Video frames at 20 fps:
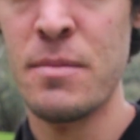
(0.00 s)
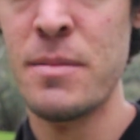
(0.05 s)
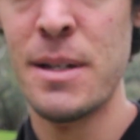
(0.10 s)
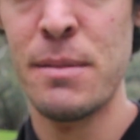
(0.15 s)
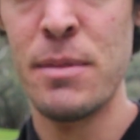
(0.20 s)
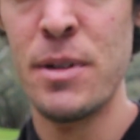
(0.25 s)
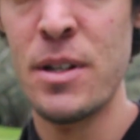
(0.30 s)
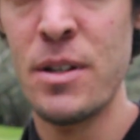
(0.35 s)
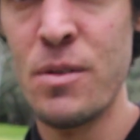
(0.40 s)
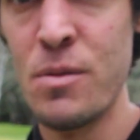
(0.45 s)

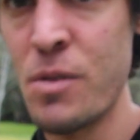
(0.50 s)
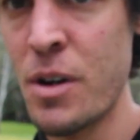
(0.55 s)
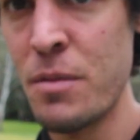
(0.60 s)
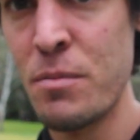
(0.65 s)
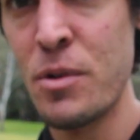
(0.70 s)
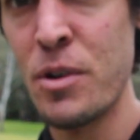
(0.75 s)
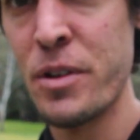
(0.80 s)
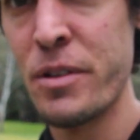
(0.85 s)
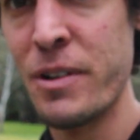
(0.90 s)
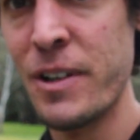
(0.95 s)
maybe one
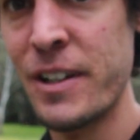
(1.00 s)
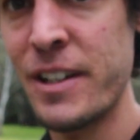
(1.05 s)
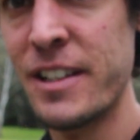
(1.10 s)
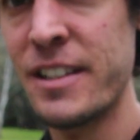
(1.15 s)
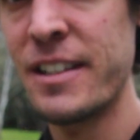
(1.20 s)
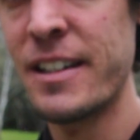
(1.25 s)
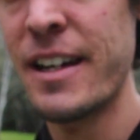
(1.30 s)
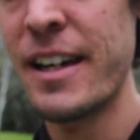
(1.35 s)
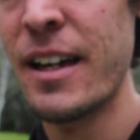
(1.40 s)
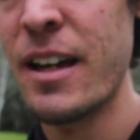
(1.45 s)
more throw here
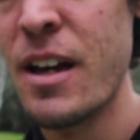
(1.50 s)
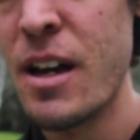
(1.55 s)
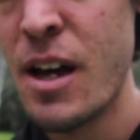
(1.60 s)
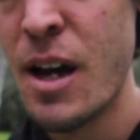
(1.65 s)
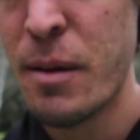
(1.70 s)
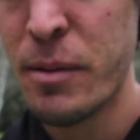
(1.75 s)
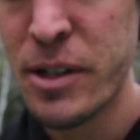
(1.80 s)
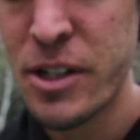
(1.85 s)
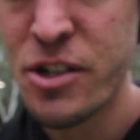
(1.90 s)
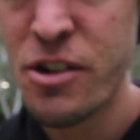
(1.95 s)
today. I'm
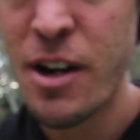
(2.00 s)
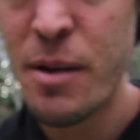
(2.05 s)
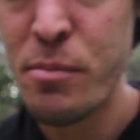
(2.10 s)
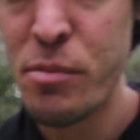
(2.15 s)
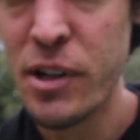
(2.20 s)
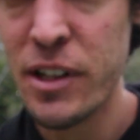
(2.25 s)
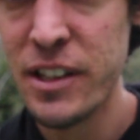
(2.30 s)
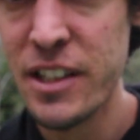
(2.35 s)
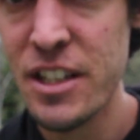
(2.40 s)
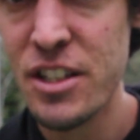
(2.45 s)
going to try and
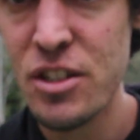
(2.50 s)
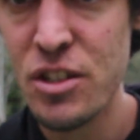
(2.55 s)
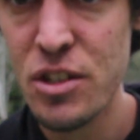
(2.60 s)
bring this